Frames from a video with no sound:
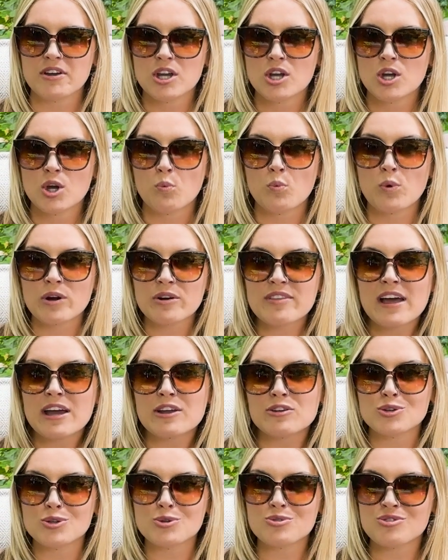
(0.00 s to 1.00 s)
we're that
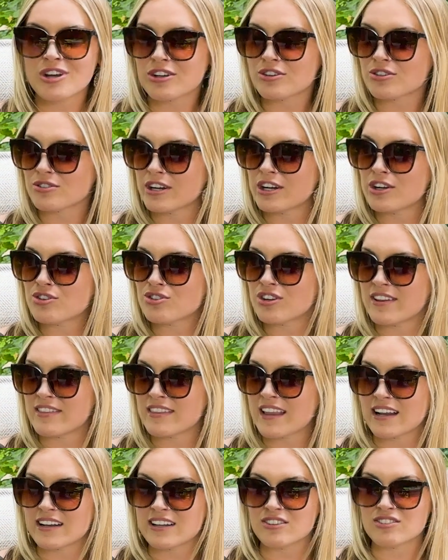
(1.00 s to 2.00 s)
new generation that
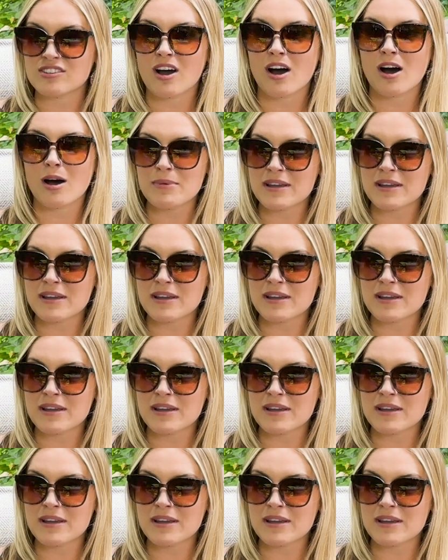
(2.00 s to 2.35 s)
is coming